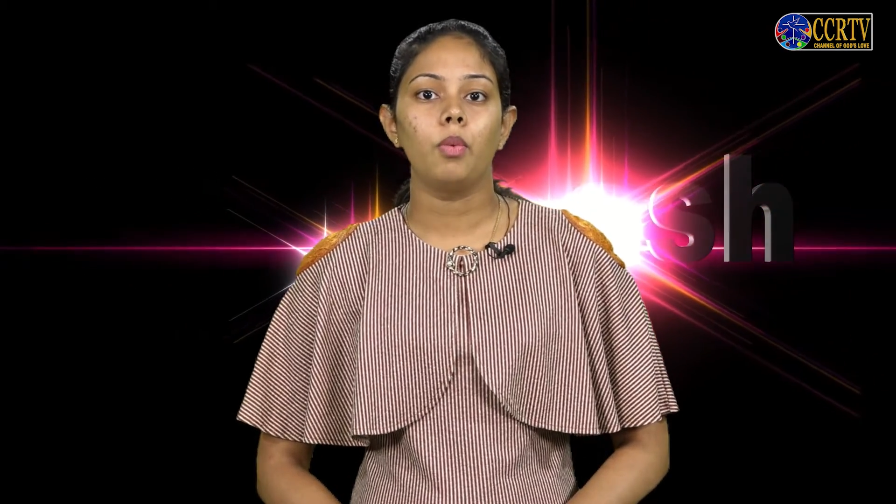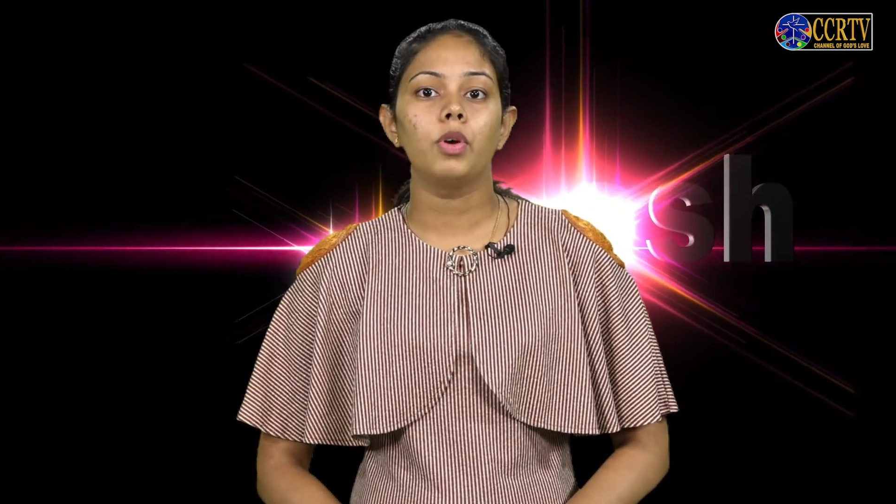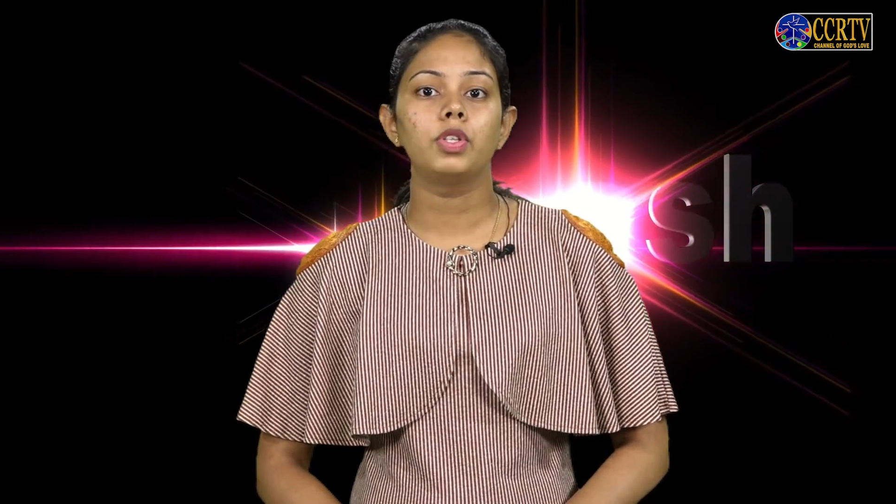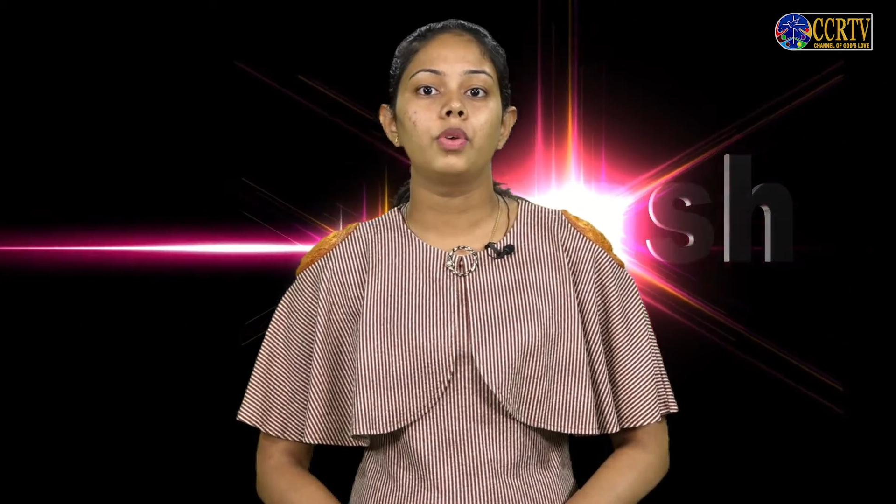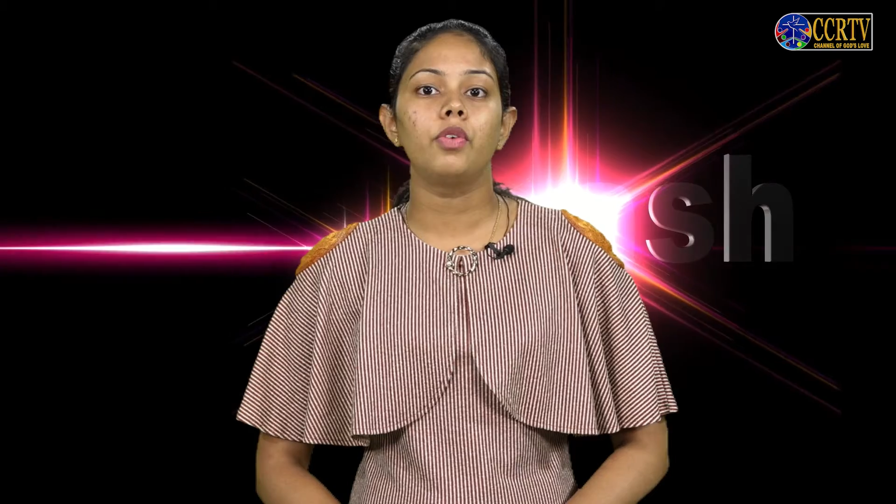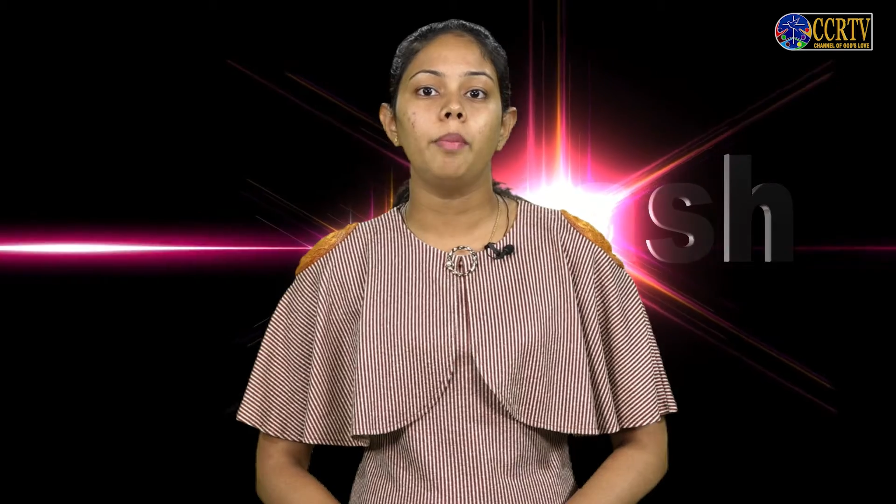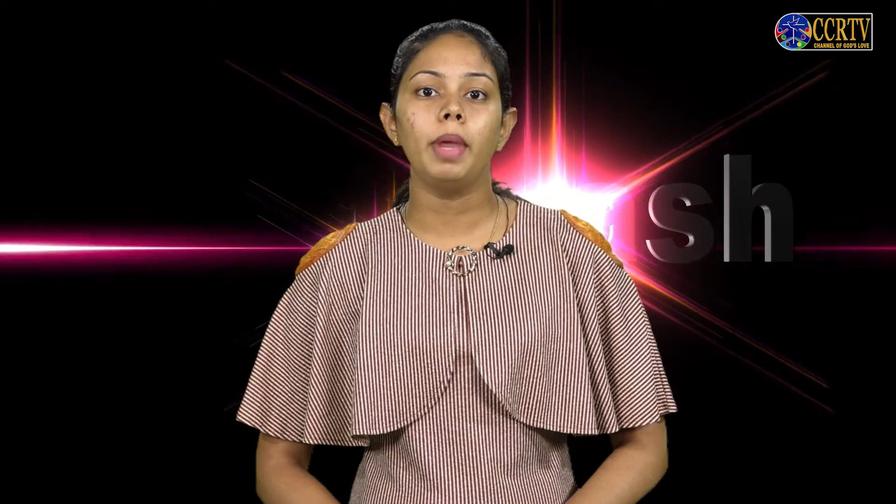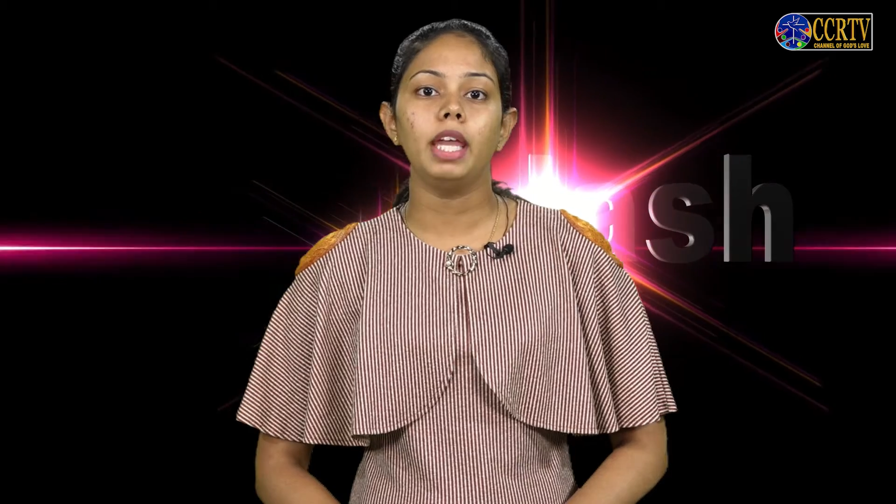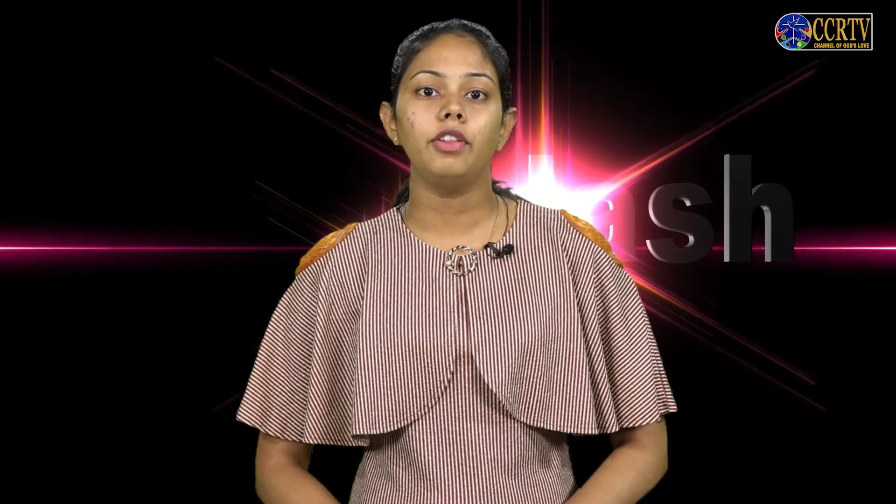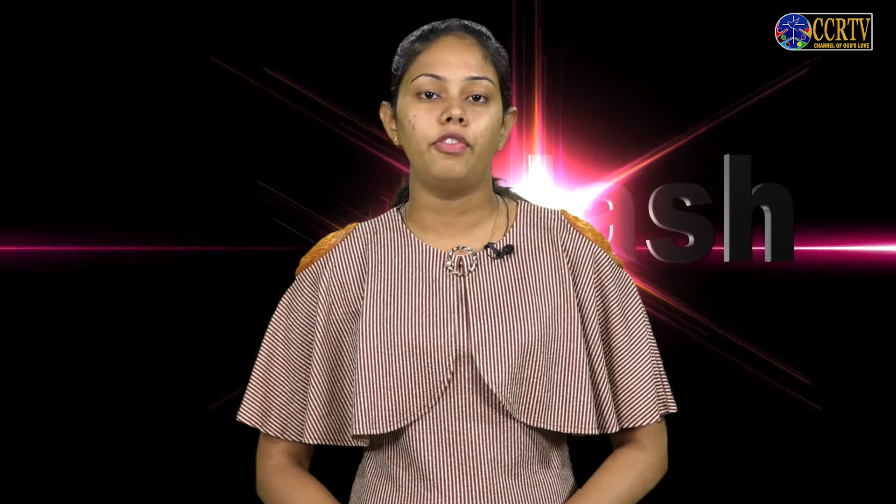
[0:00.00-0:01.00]
was to
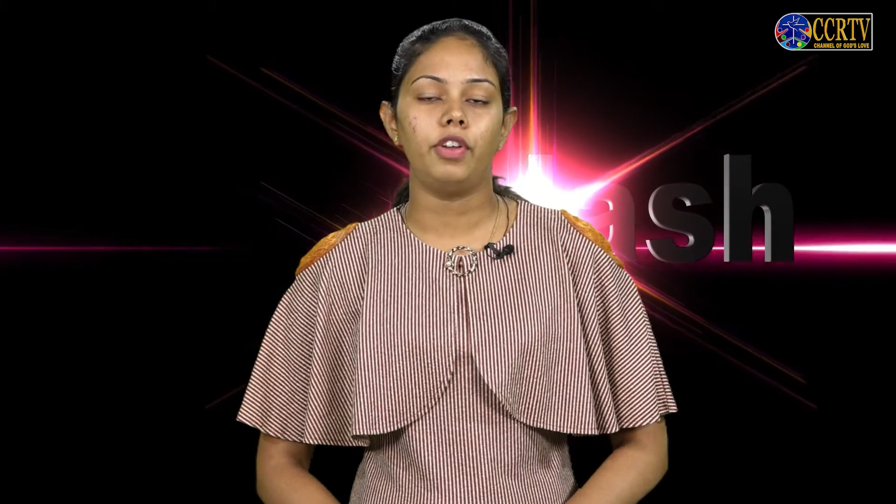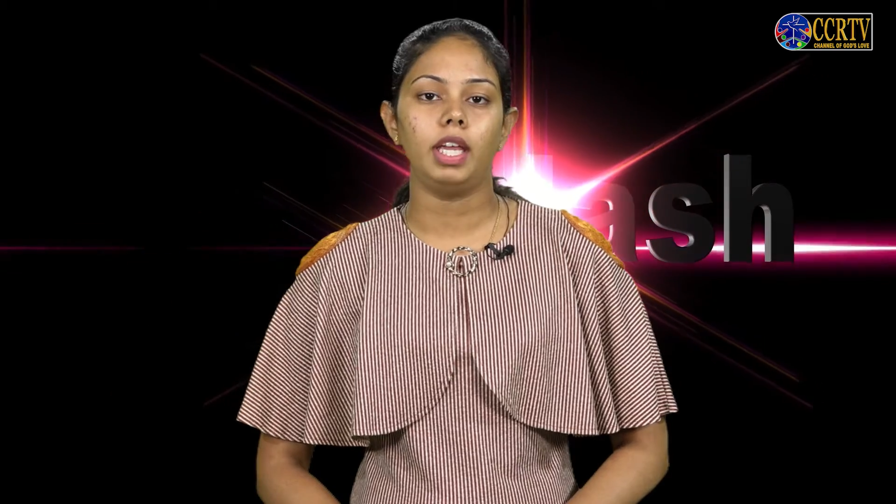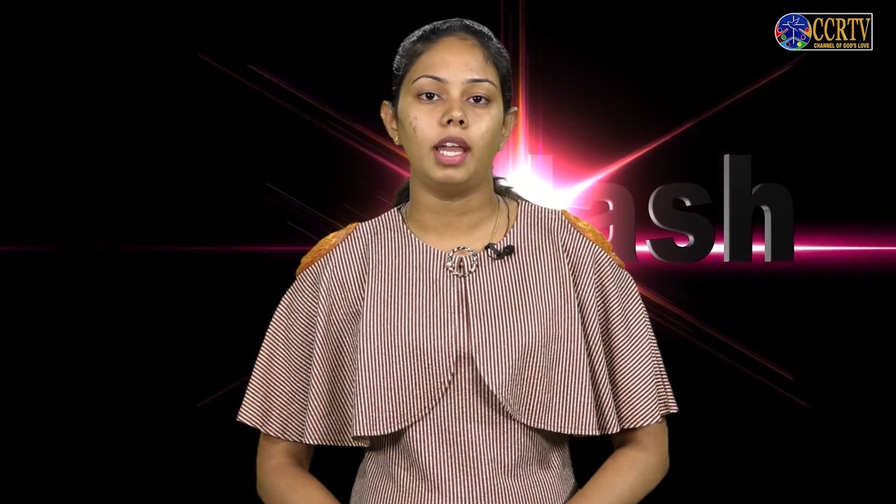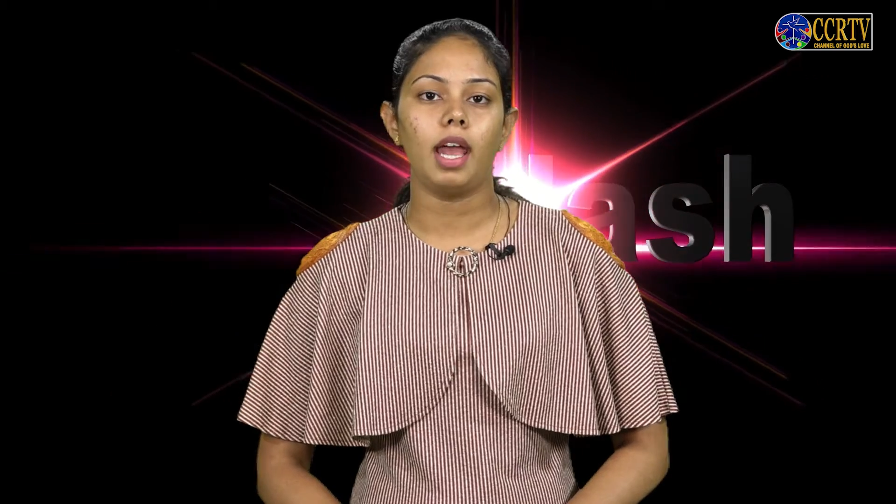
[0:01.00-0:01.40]
remain free